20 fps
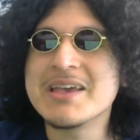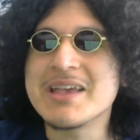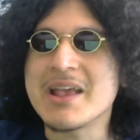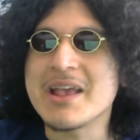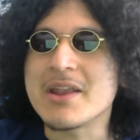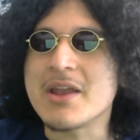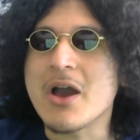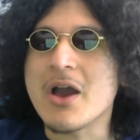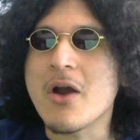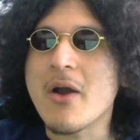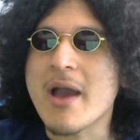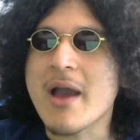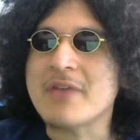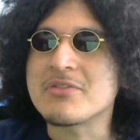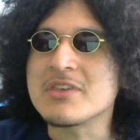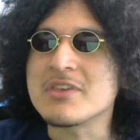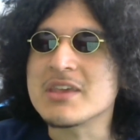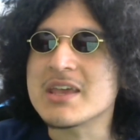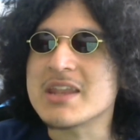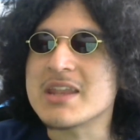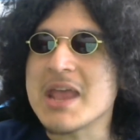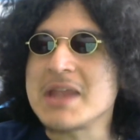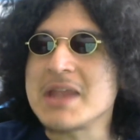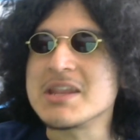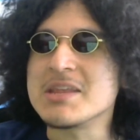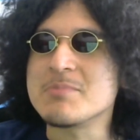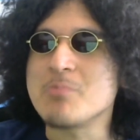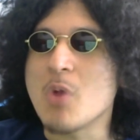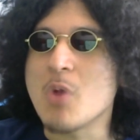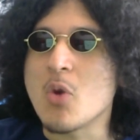You know, I think at
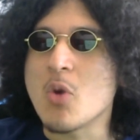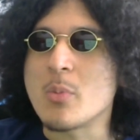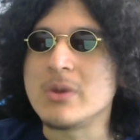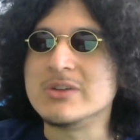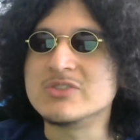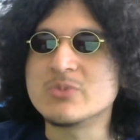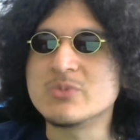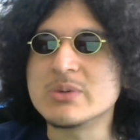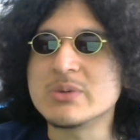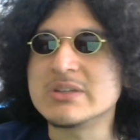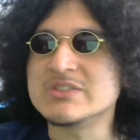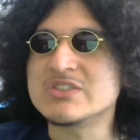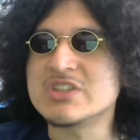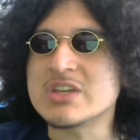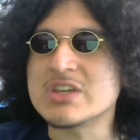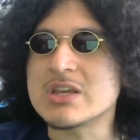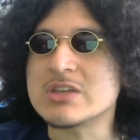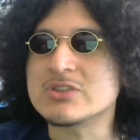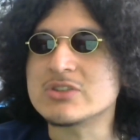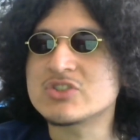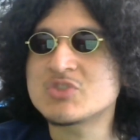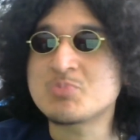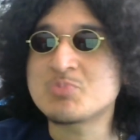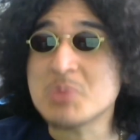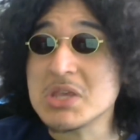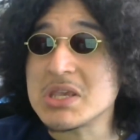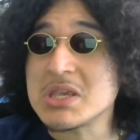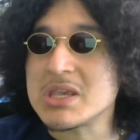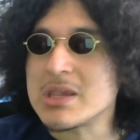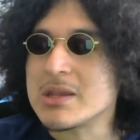any moment we can see
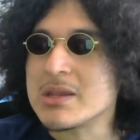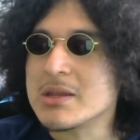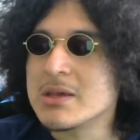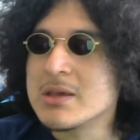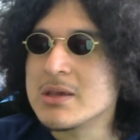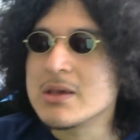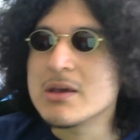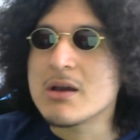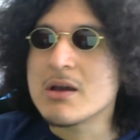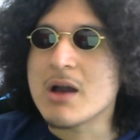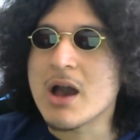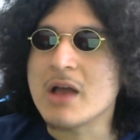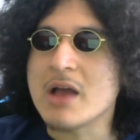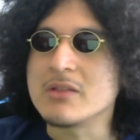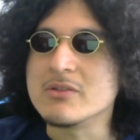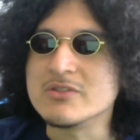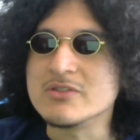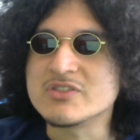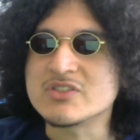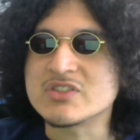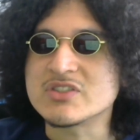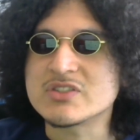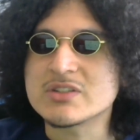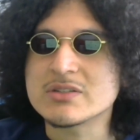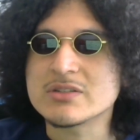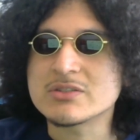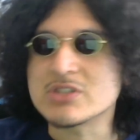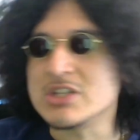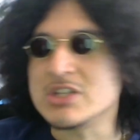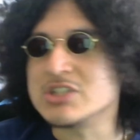Speed lose his
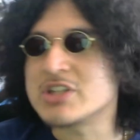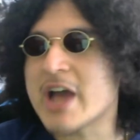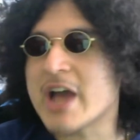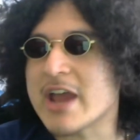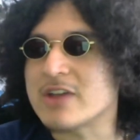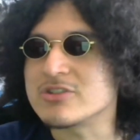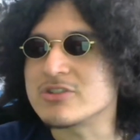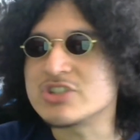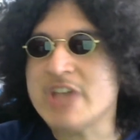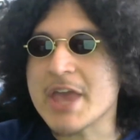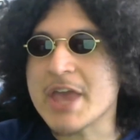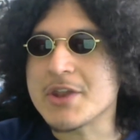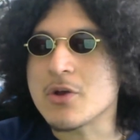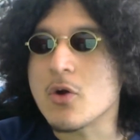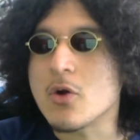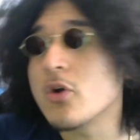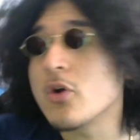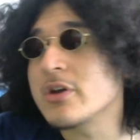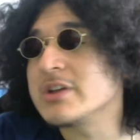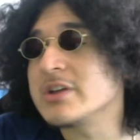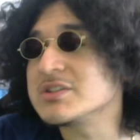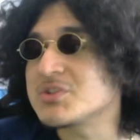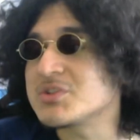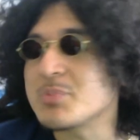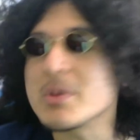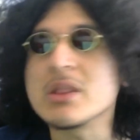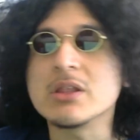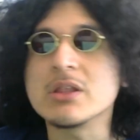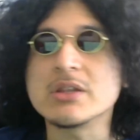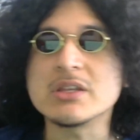entire channel or his
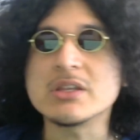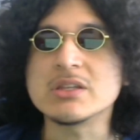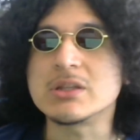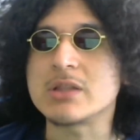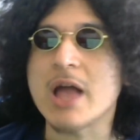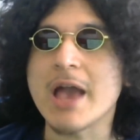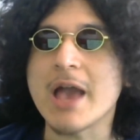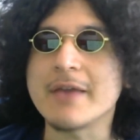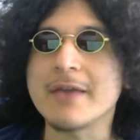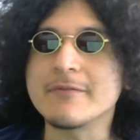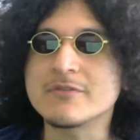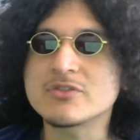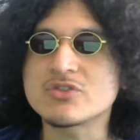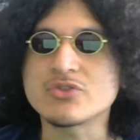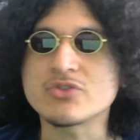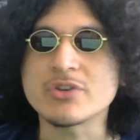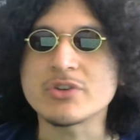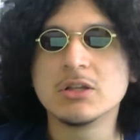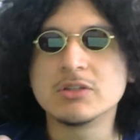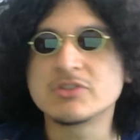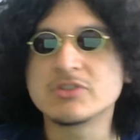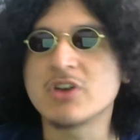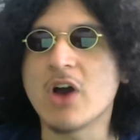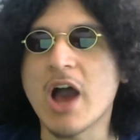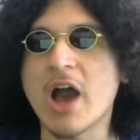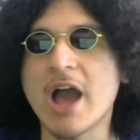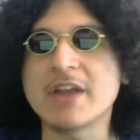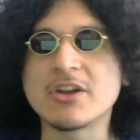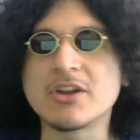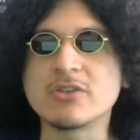ability to live stream. So
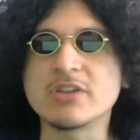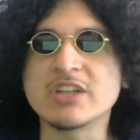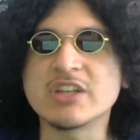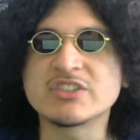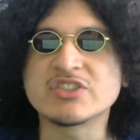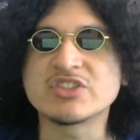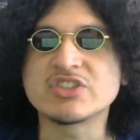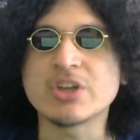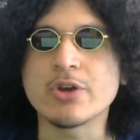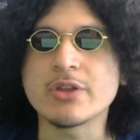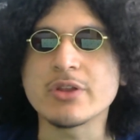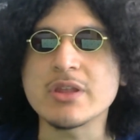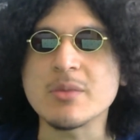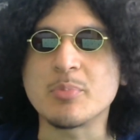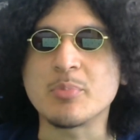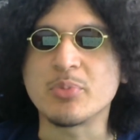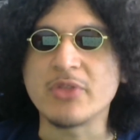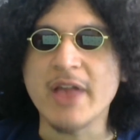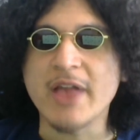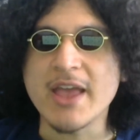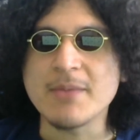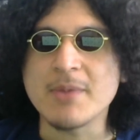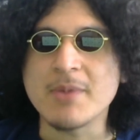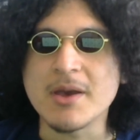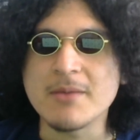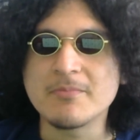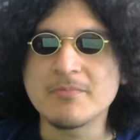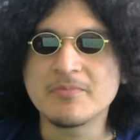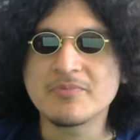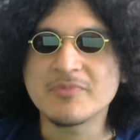I don't necessarily blame
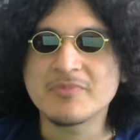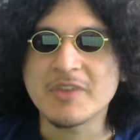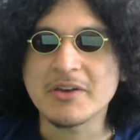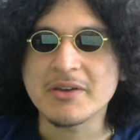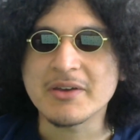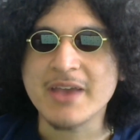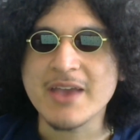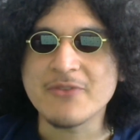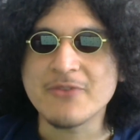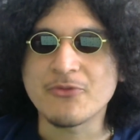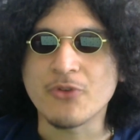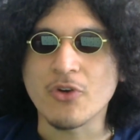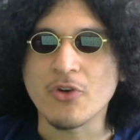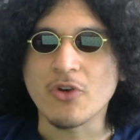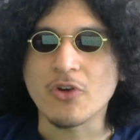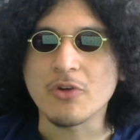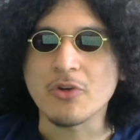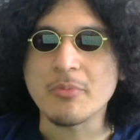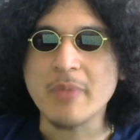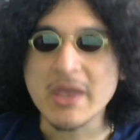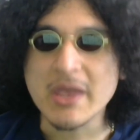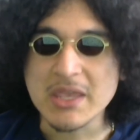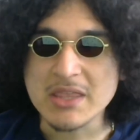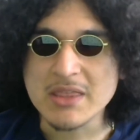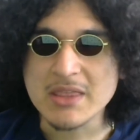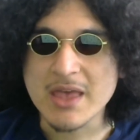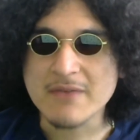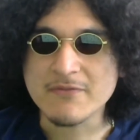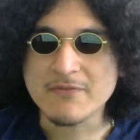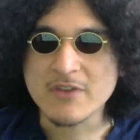him, okay, for making
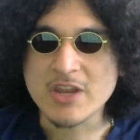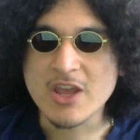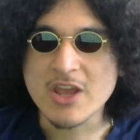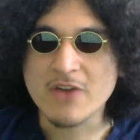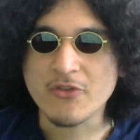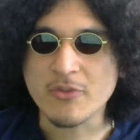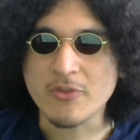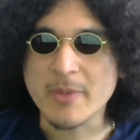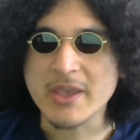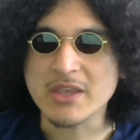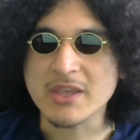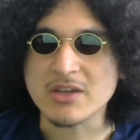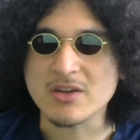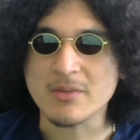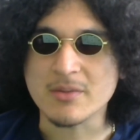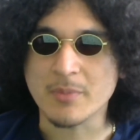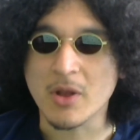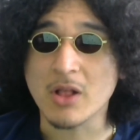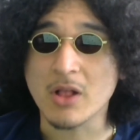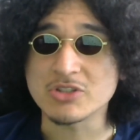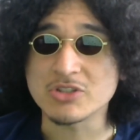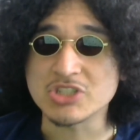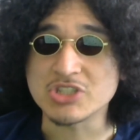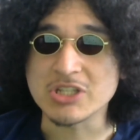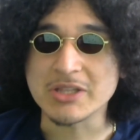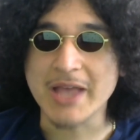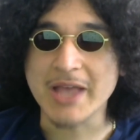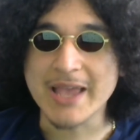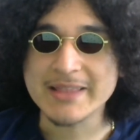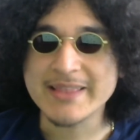that video, for making an apology
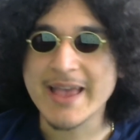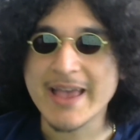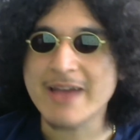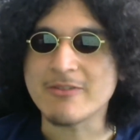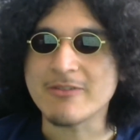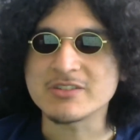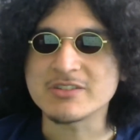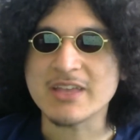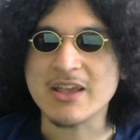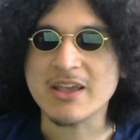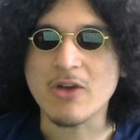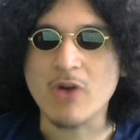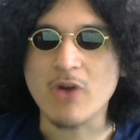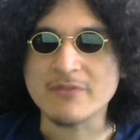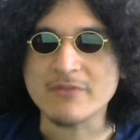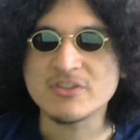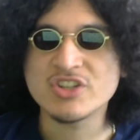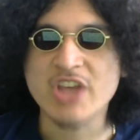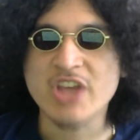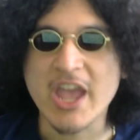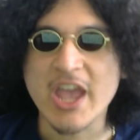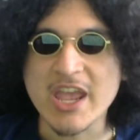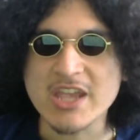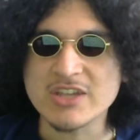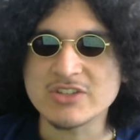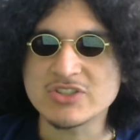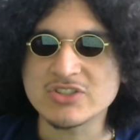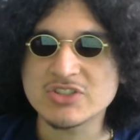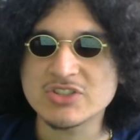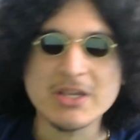like that, where he's like, oh, I've
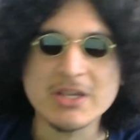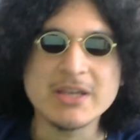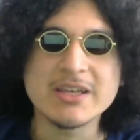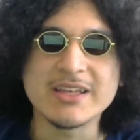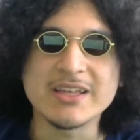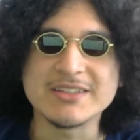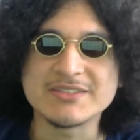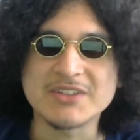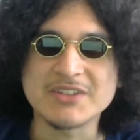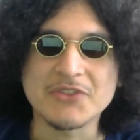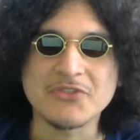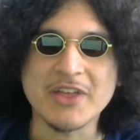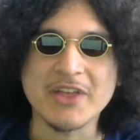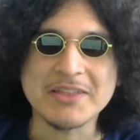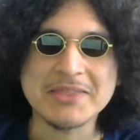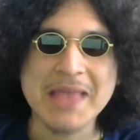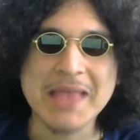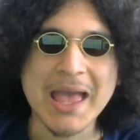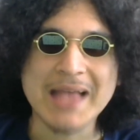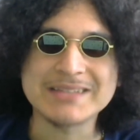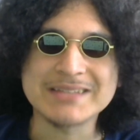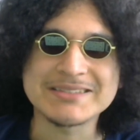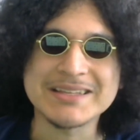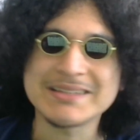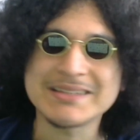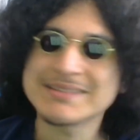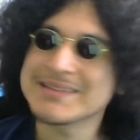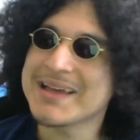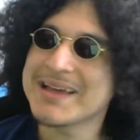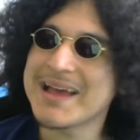changed and stuff like that. It's
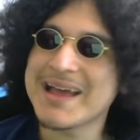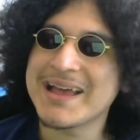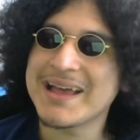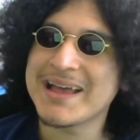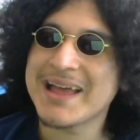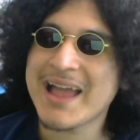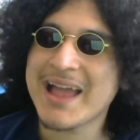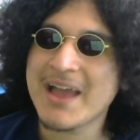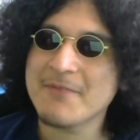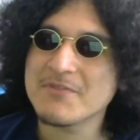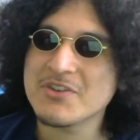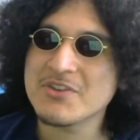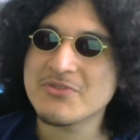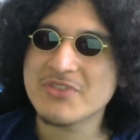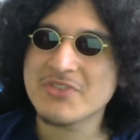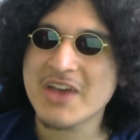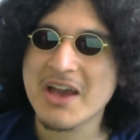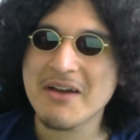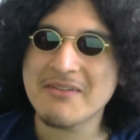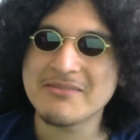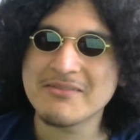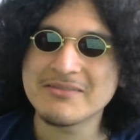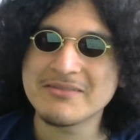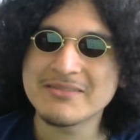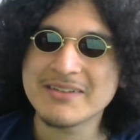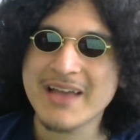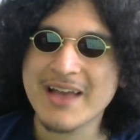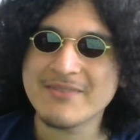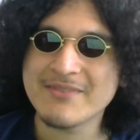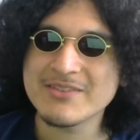like, have you
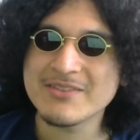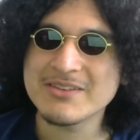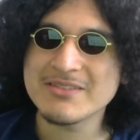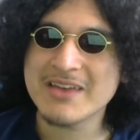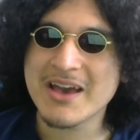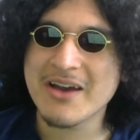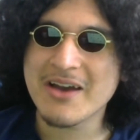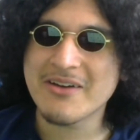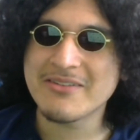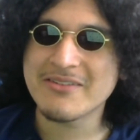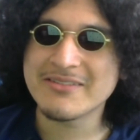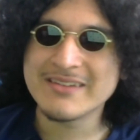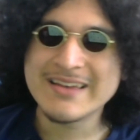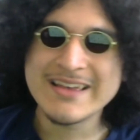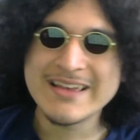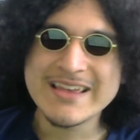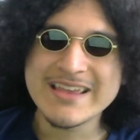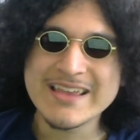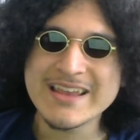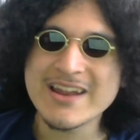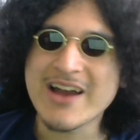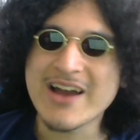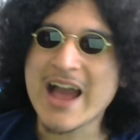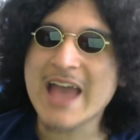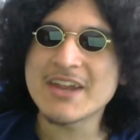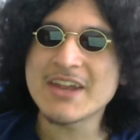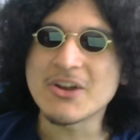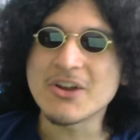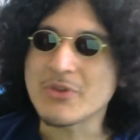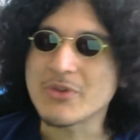though? Have you though? You know,
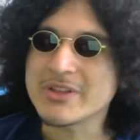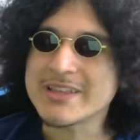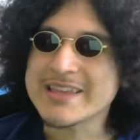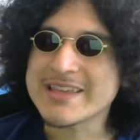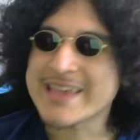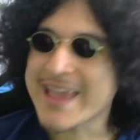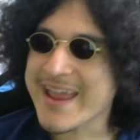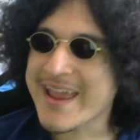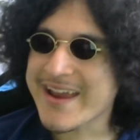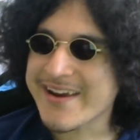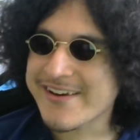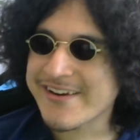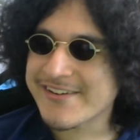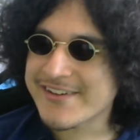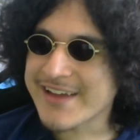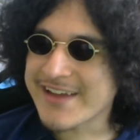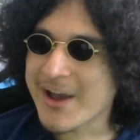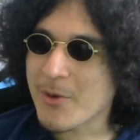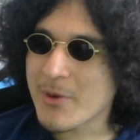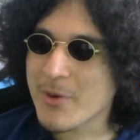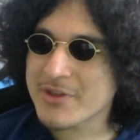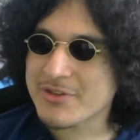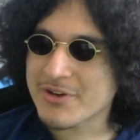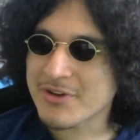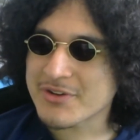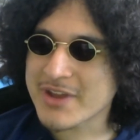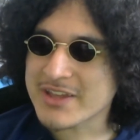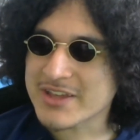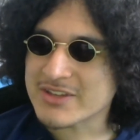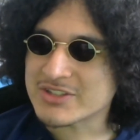I don't really care whether
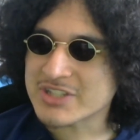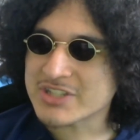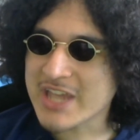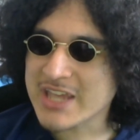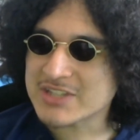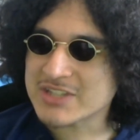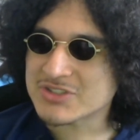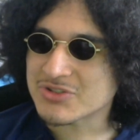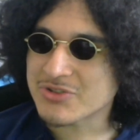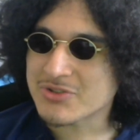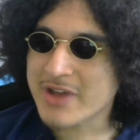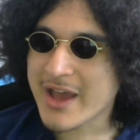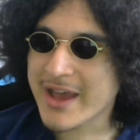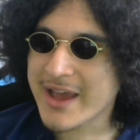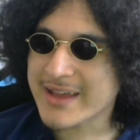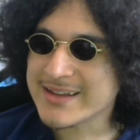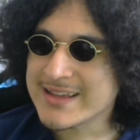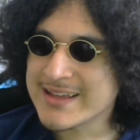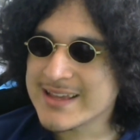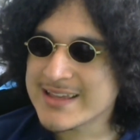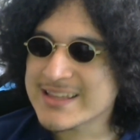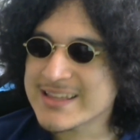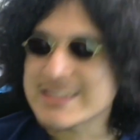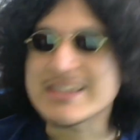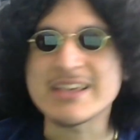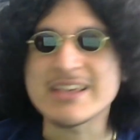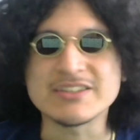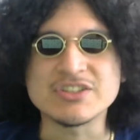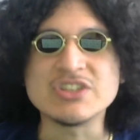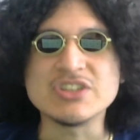or not you changed or not,
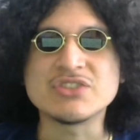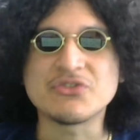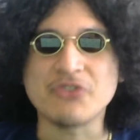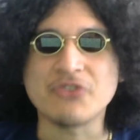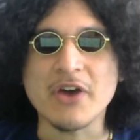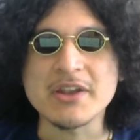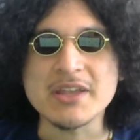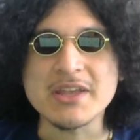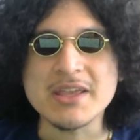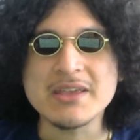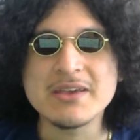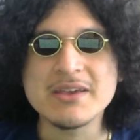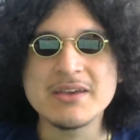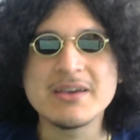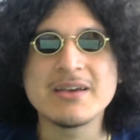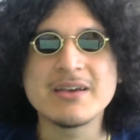because he's funny.